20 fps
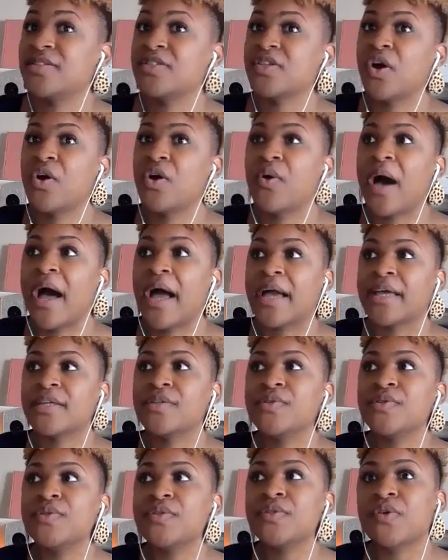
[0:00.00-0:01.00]
So I
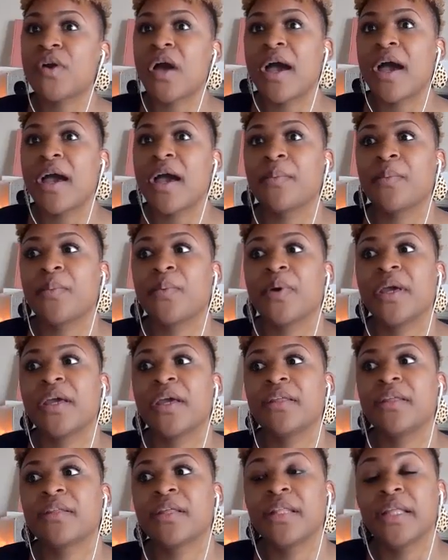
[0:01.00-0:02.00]
use Scribe
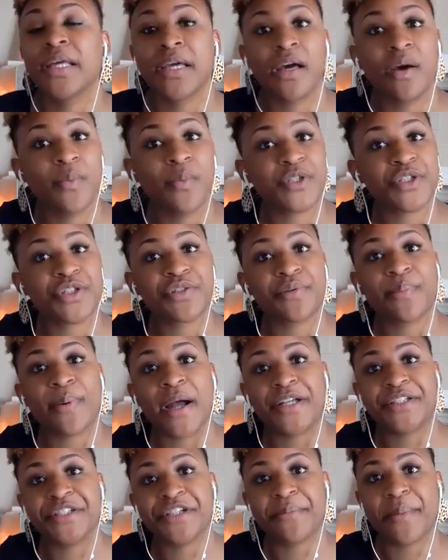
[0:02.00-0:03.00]
with ClickUp, which is a
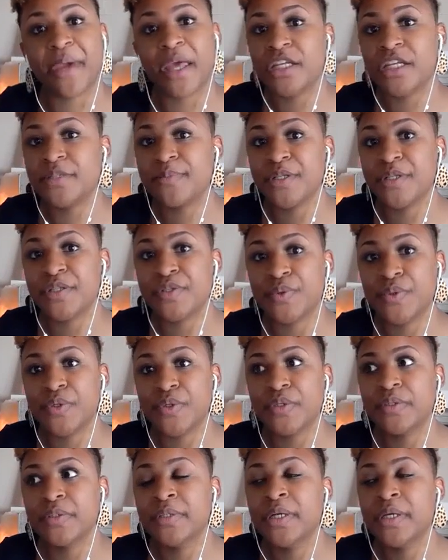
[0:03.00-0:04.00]
project management
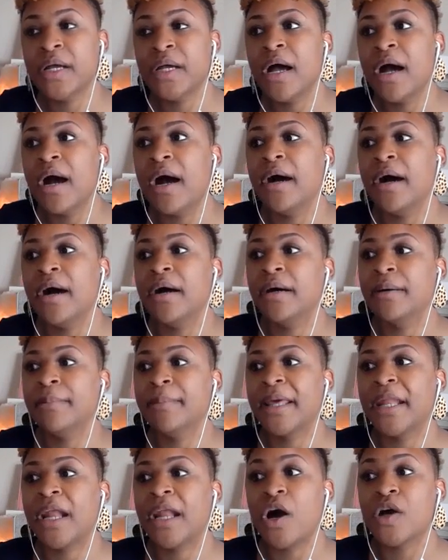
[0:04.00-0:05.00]
tool. Um,
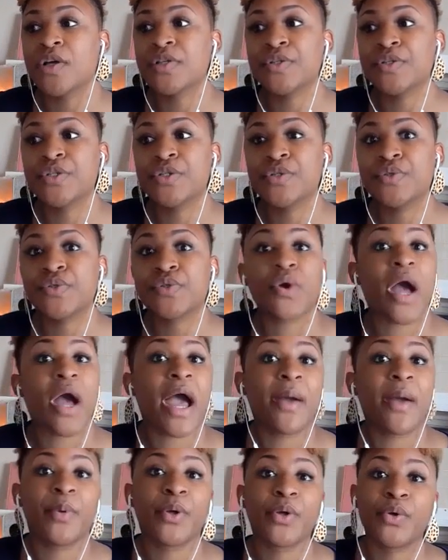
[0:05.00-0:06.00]
and I also use
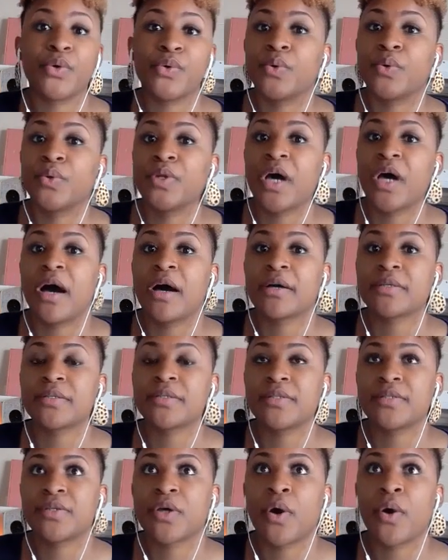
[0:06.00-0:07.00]
Scribe with Google
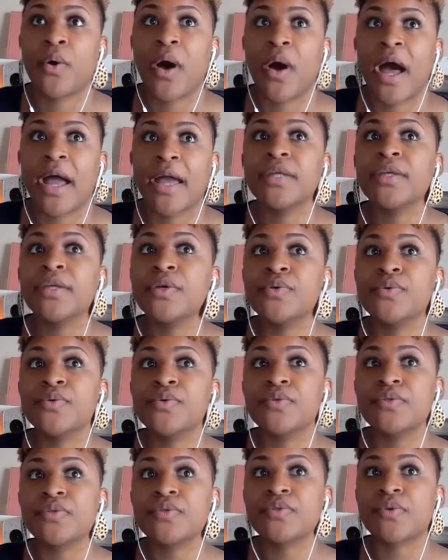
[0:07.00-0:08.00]
Docs. So I
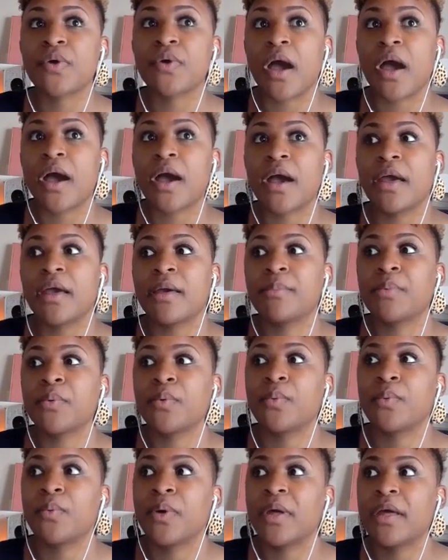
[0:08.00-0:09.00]
use Scribe
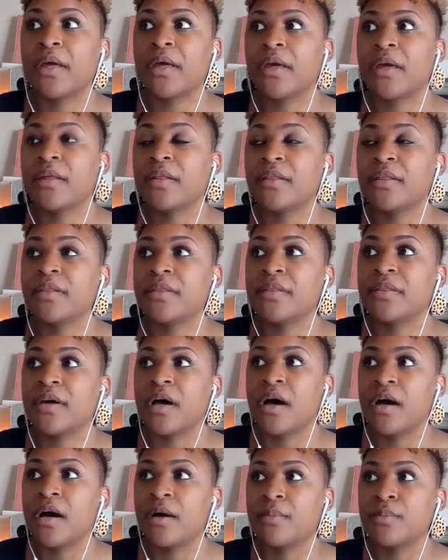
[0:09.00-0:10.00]
with
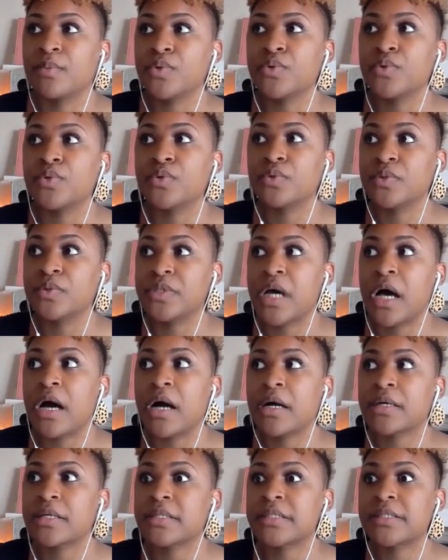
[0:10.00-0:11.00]
um, Google
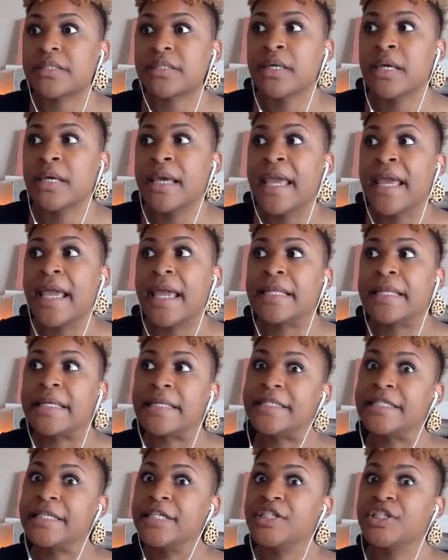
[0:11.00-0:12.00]
Docs in
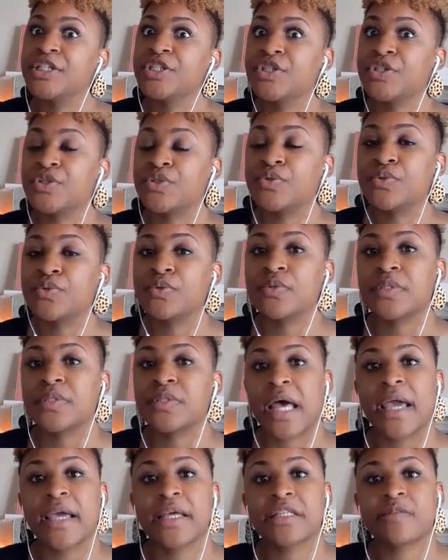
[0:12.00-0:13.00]
addition to Google
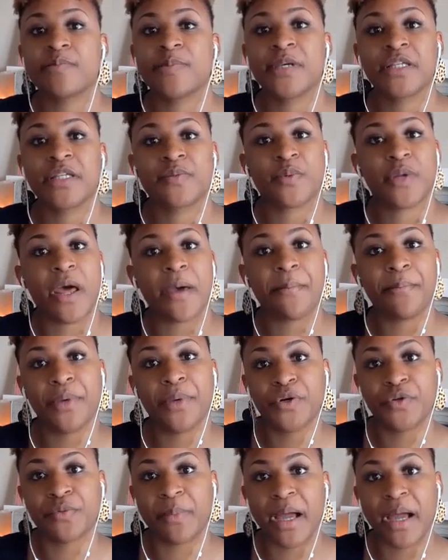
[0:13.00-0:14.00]
Sites because when I
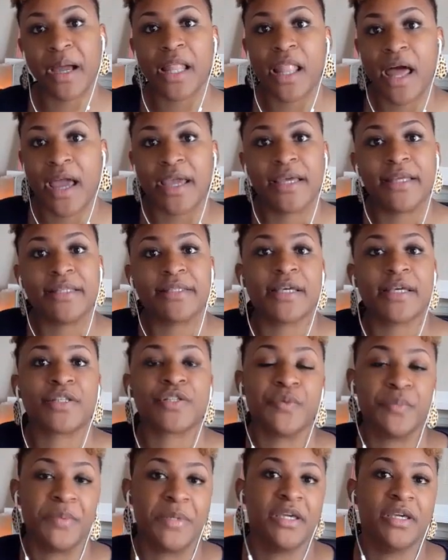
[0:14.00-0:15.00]
build my clients'
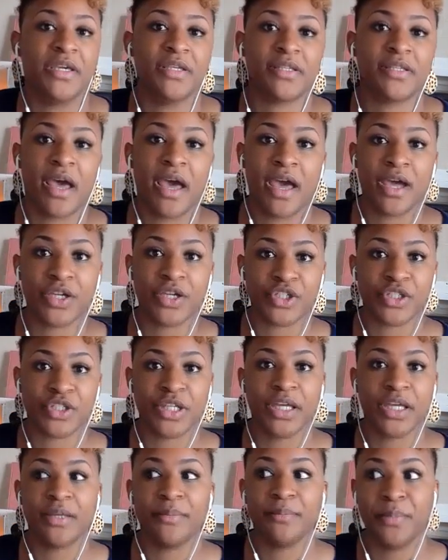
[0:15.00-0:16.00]
SOPs, I
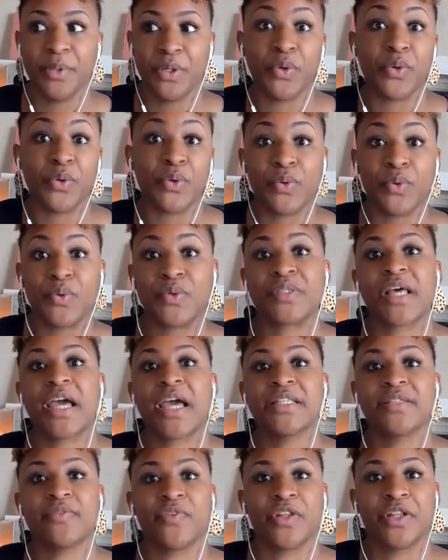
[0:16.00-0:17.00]
actually build Google
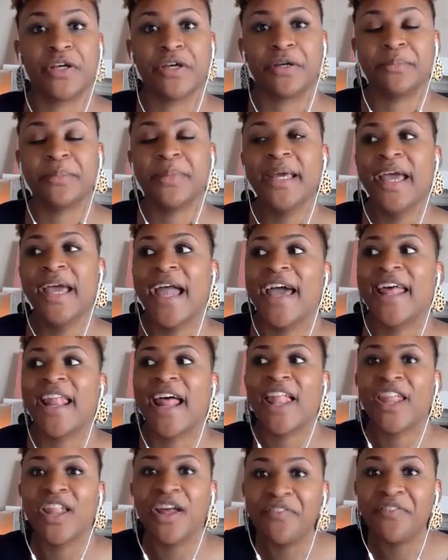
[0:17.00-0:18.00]
Sites for them. And I
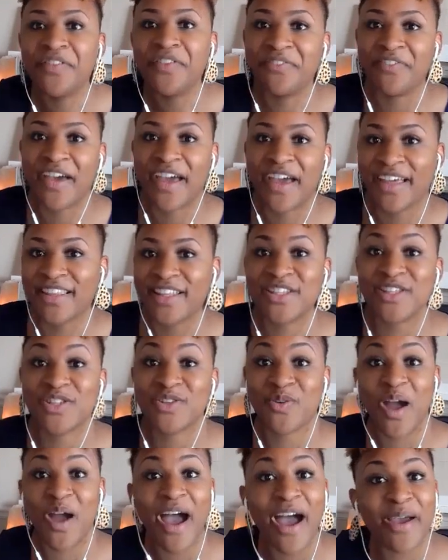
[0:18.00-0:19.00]
love the fact that
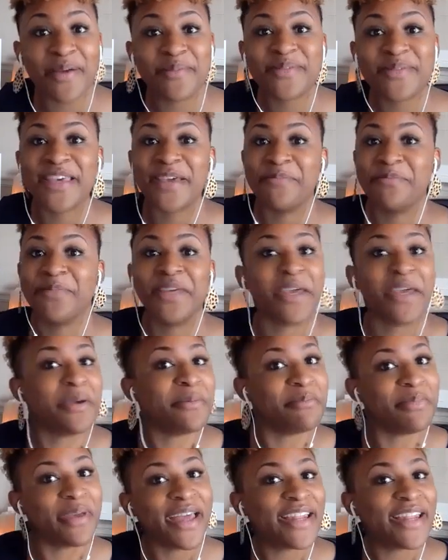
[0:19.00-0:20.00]
scribes can be
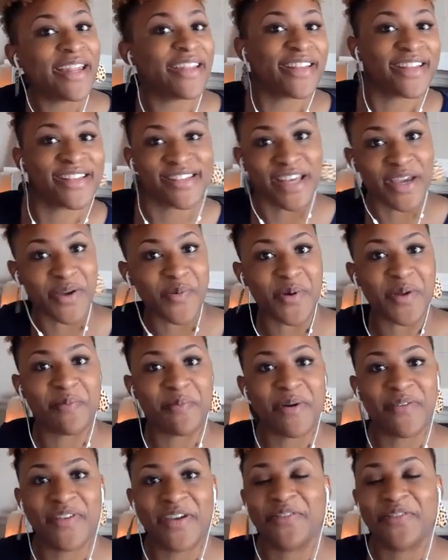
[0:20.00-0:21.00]
embedded. That's like one of
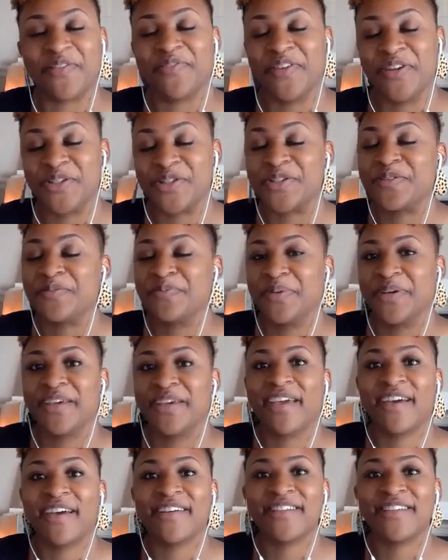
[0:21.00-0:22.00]
my favorite features. But
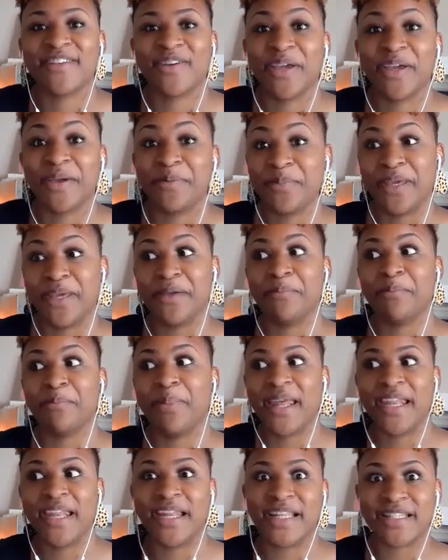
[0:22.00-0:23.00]
yeah, so it can be
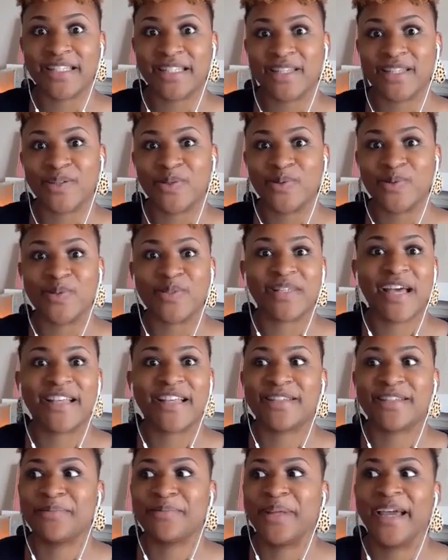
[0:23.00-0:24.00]
embedded into the Google
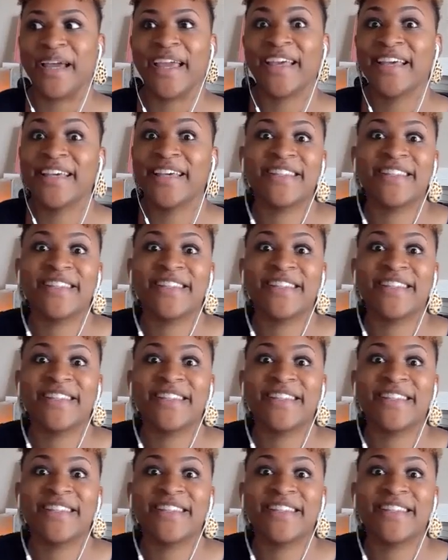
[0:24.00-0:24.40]
Sites. I'm like,